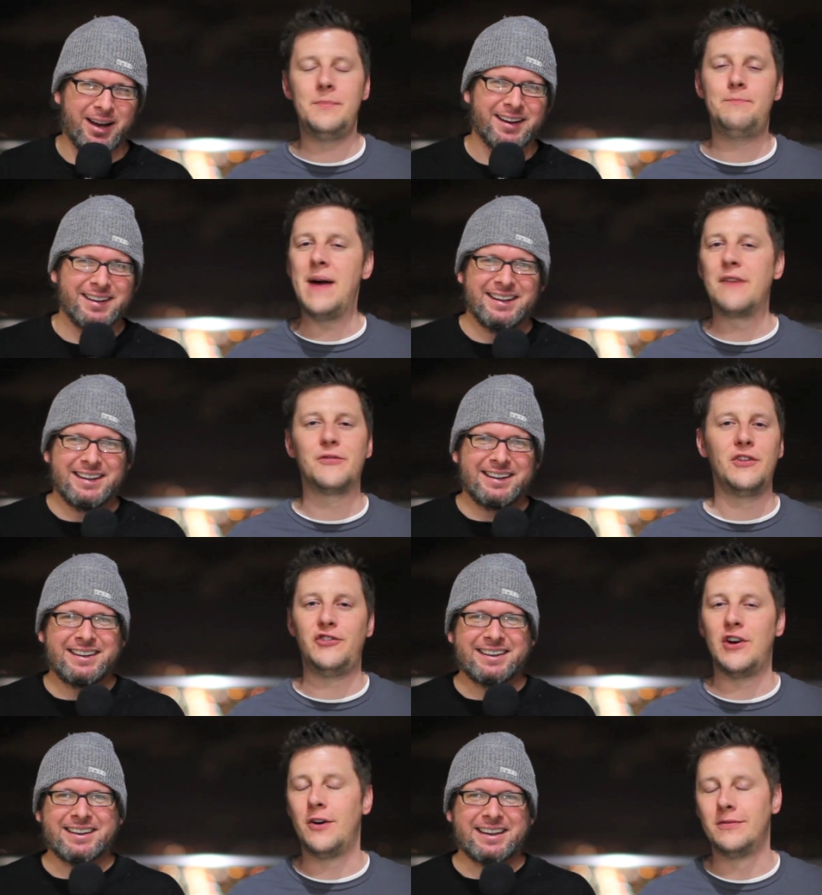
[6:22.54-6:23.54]
Speaker 1: Uh,
Speaker 2: bad for the
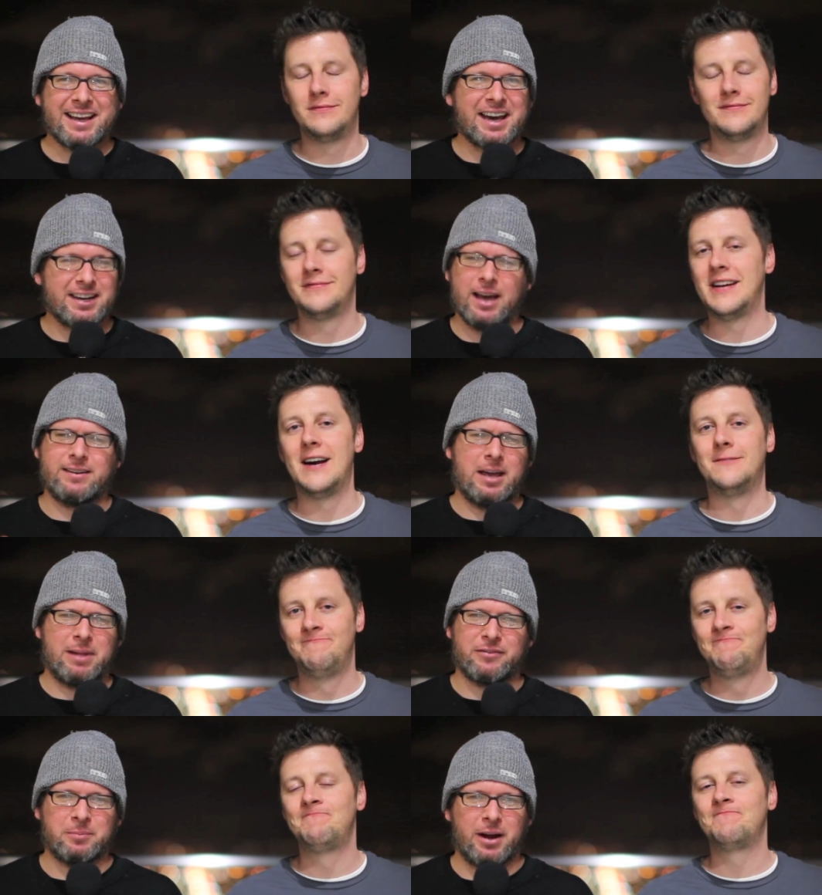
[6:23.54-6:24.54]
show.
Speaker 1: It kinda, yeah, yeah.
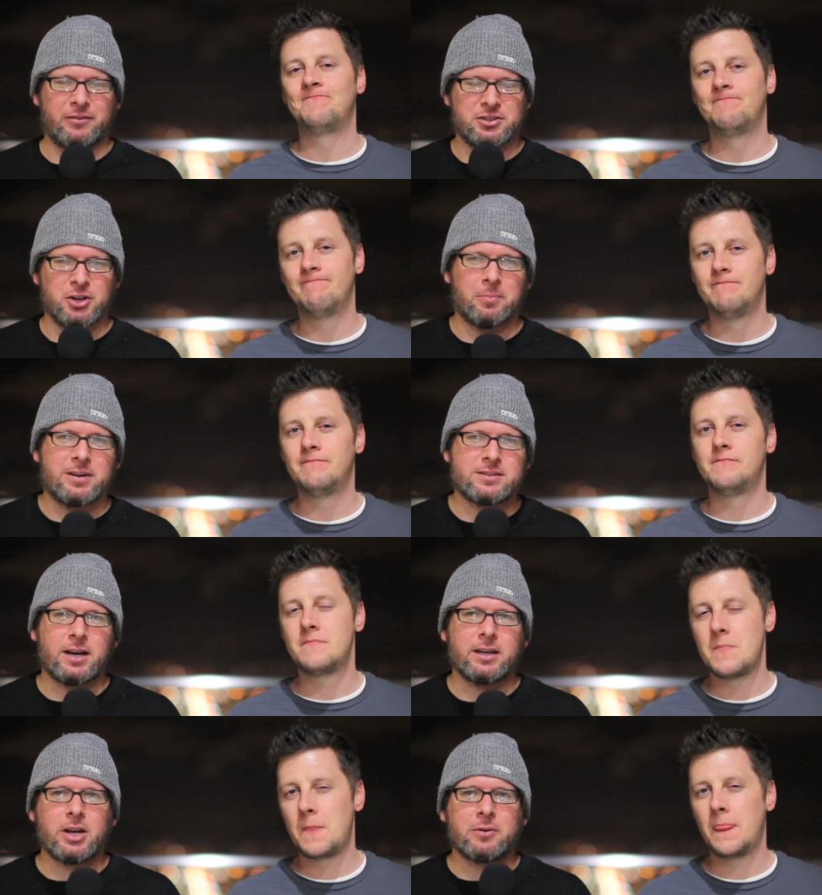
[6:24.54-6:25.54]
definitely bad for the show. But
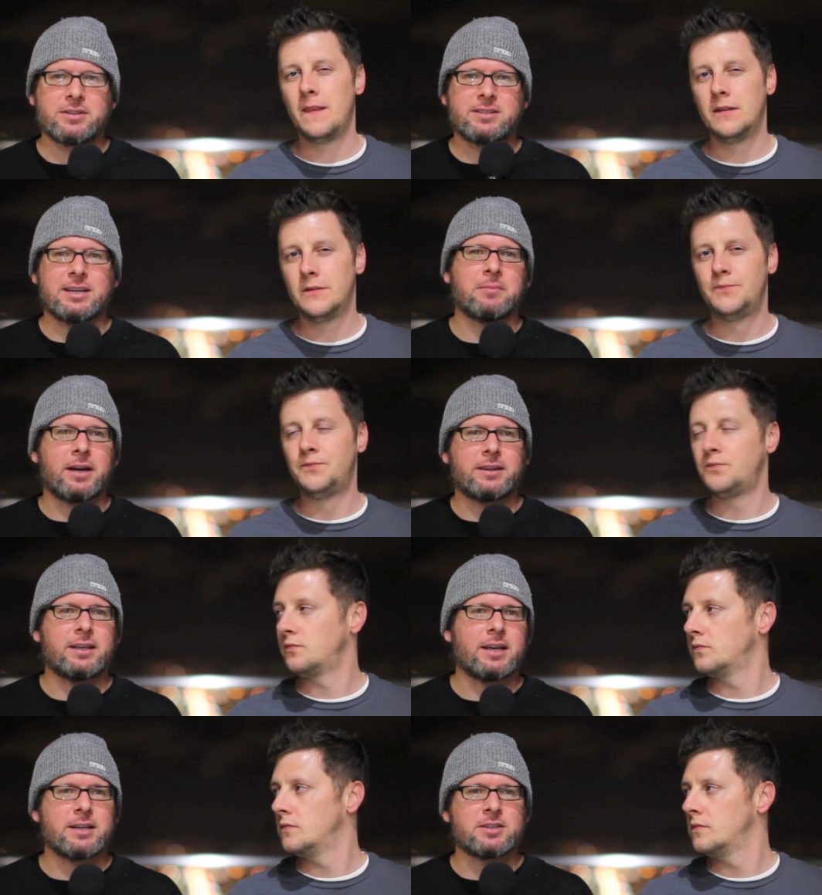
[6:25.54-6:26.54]
uh, you know, it seemed like the
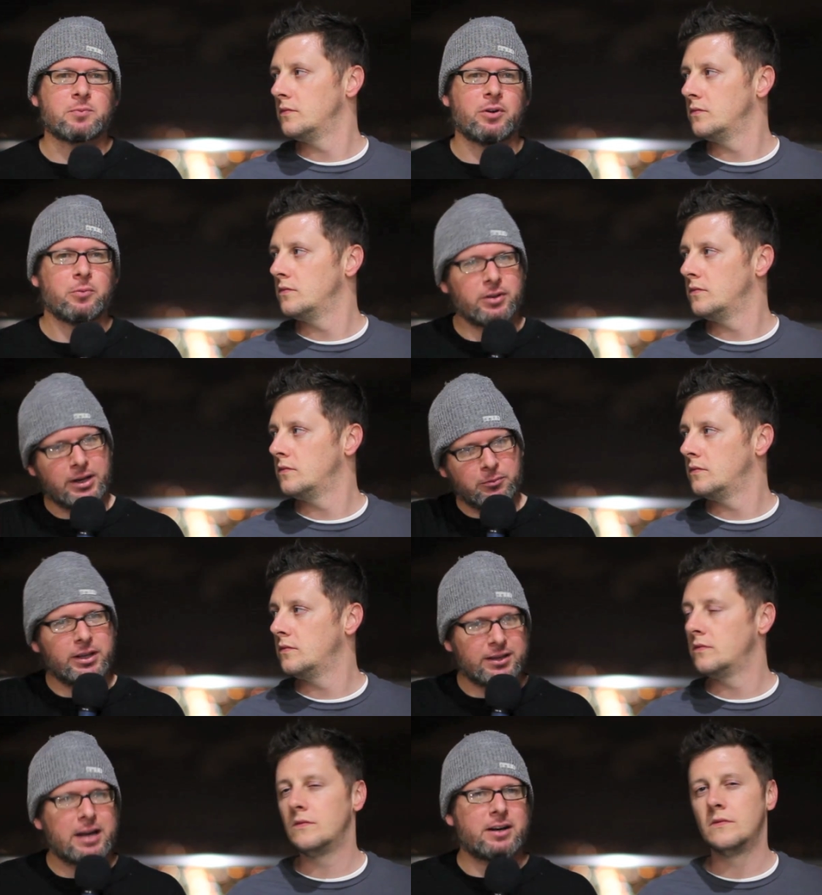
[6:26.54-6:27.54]
Kings were, were
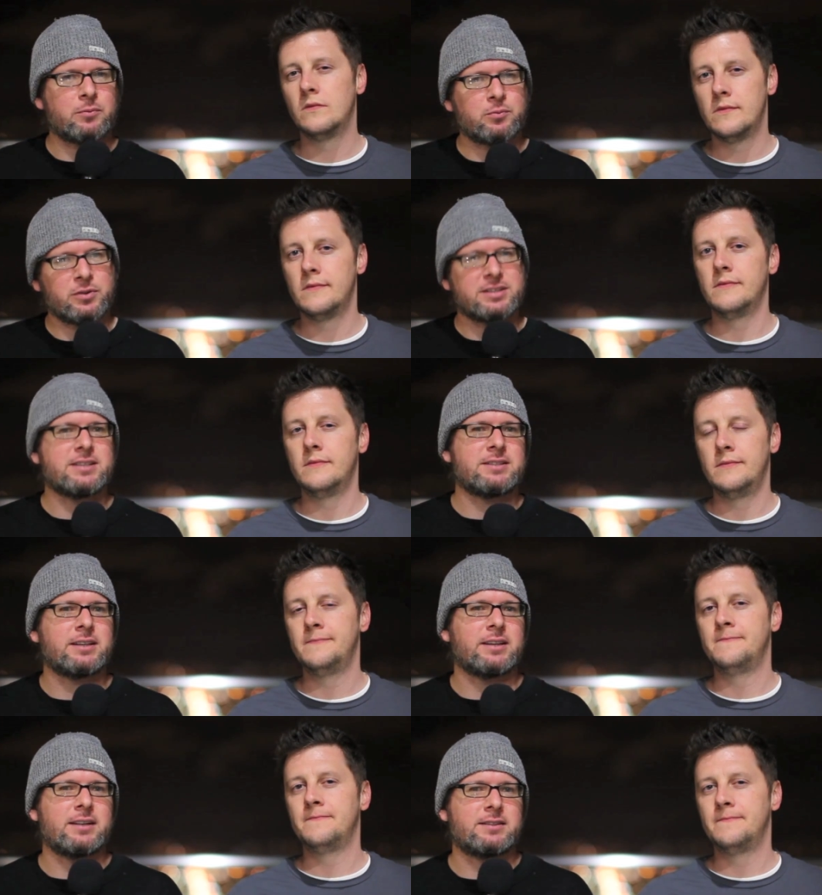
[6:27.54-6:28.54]
really kind of
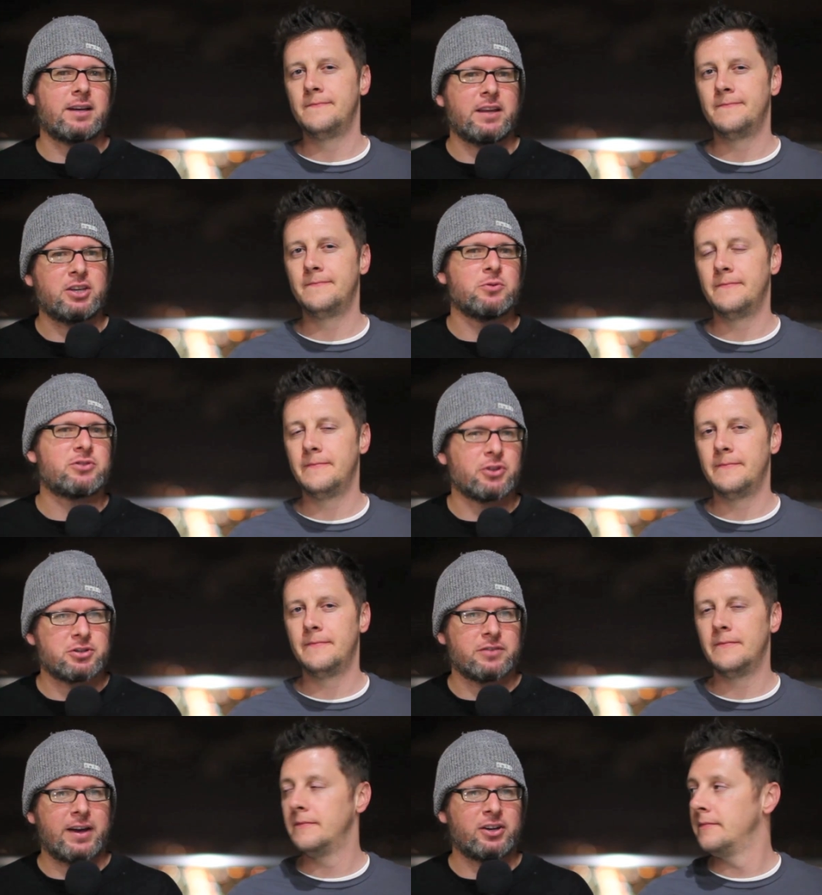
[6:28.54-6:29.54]
resisting that uh, that huge
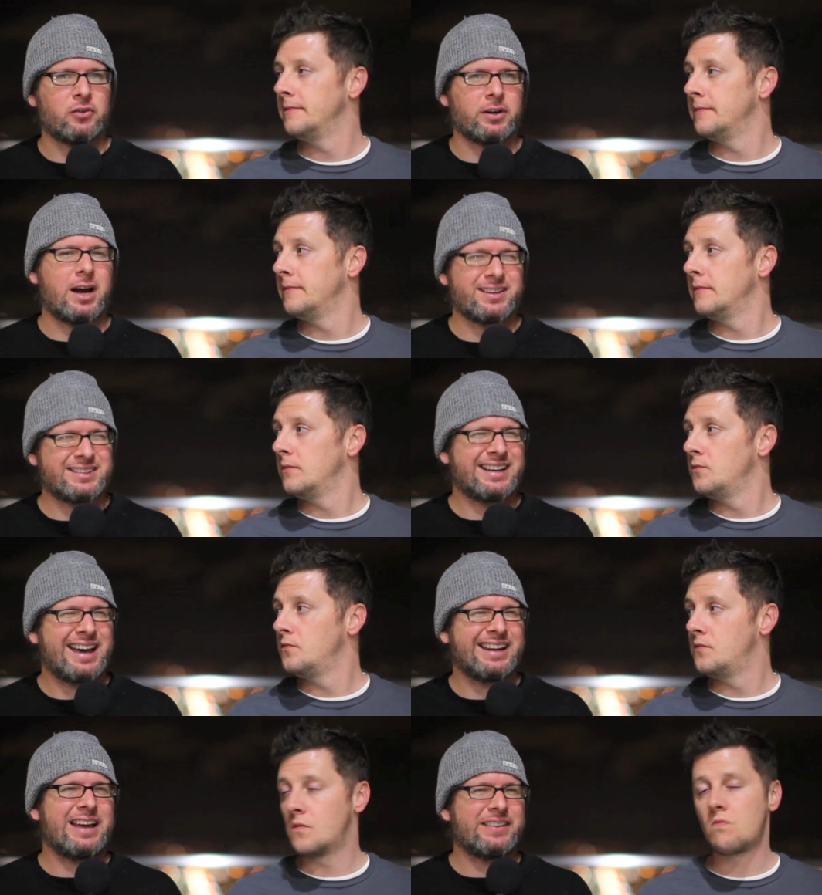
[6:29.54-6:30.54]
surge that Vancouver got because they
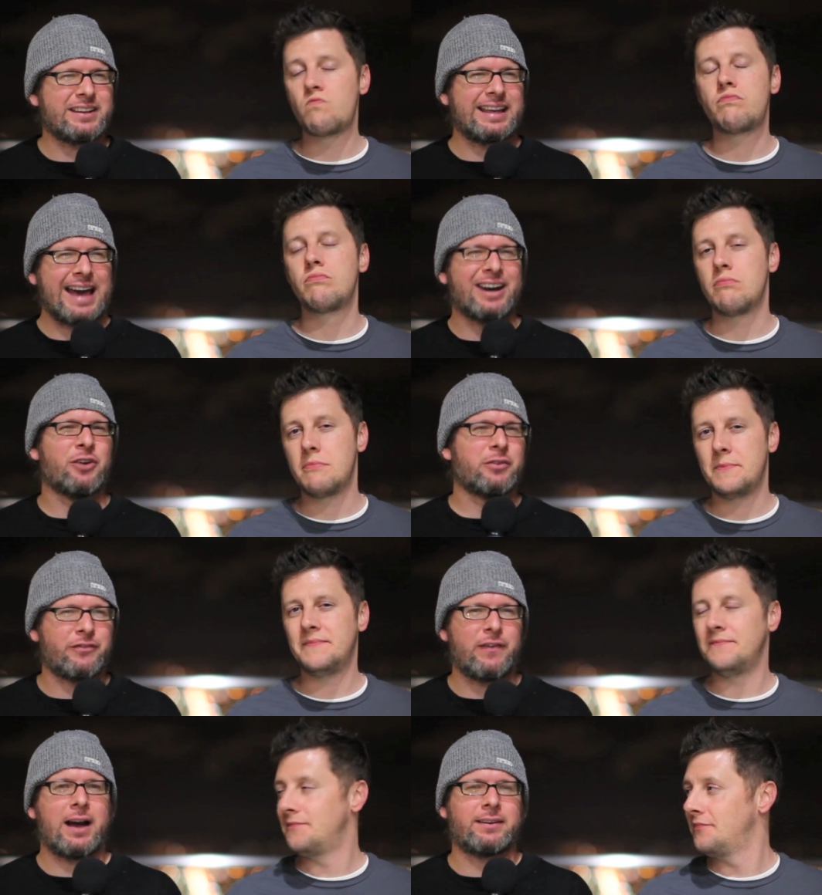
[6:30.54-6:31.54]
kind of I think they got over
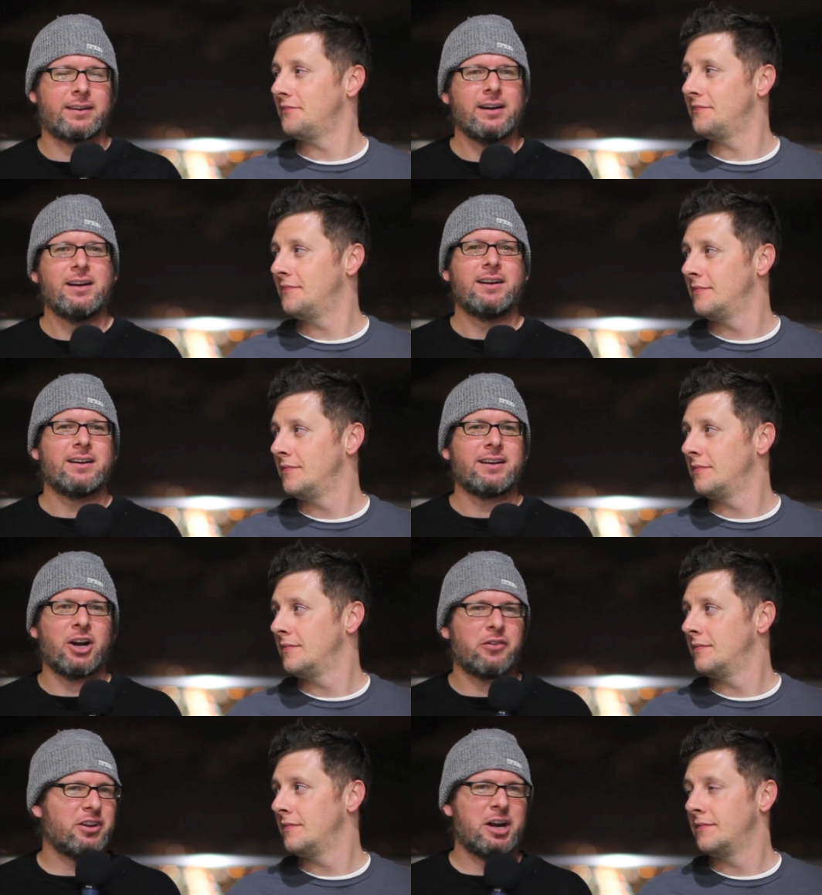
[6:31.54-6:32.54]
the fact that
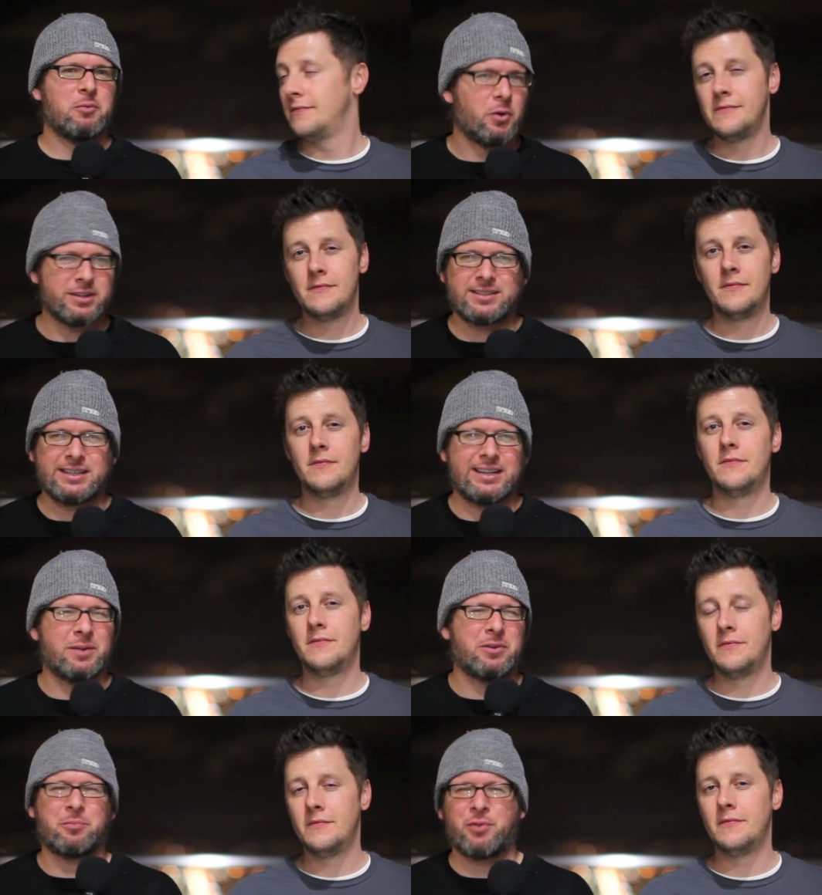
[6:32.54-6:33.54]
you know, they're the number one seed.
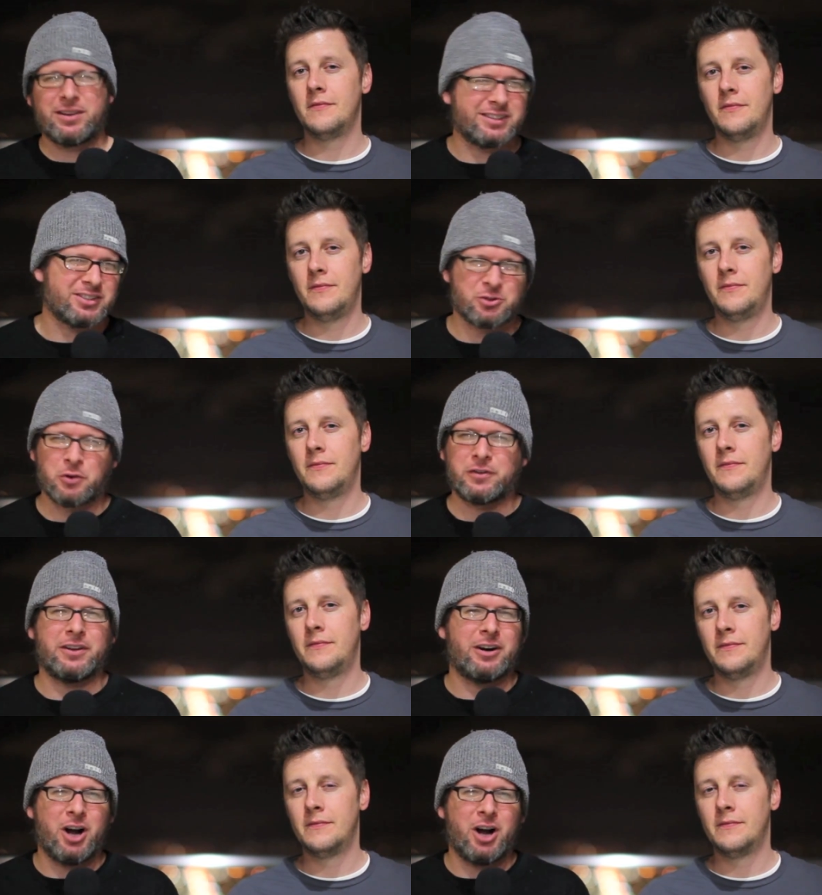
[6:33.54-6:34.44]
They won the President's Trophy. They're at